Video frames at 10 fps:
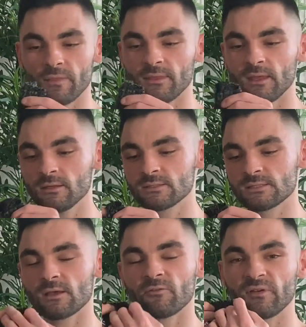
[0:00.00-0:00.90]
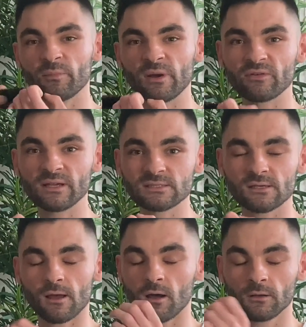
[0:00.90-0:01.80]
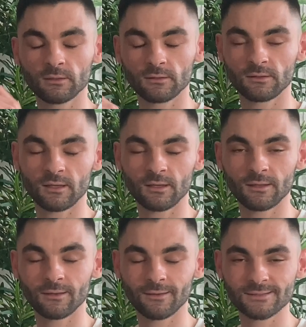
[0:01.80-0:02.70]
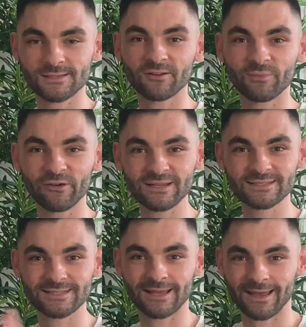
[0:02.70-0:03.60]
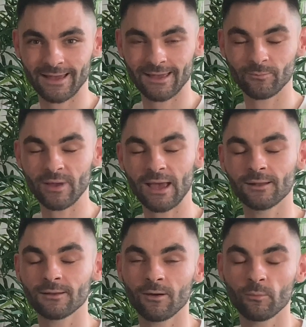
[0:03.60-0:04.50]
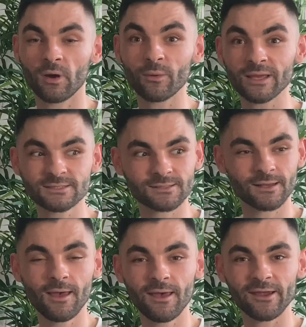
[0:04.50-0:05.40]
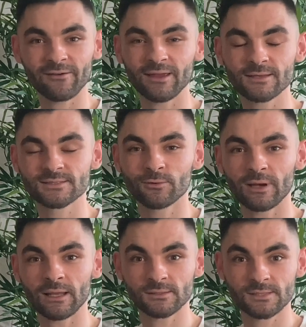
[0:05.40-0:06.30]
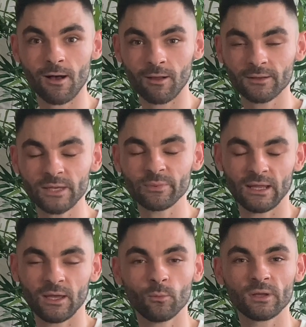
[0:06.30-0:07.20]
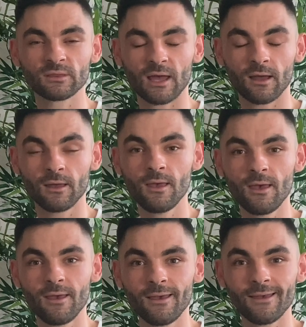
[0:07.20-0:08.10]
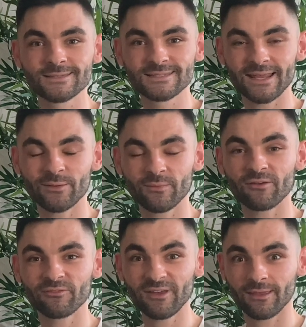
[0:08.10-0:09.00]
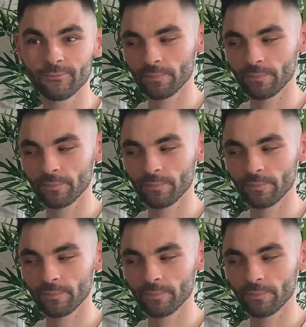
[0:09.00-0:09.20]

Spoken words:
These fit perfect on the side of my wrists and on my waist area, so it's all keeping in with that slim fit.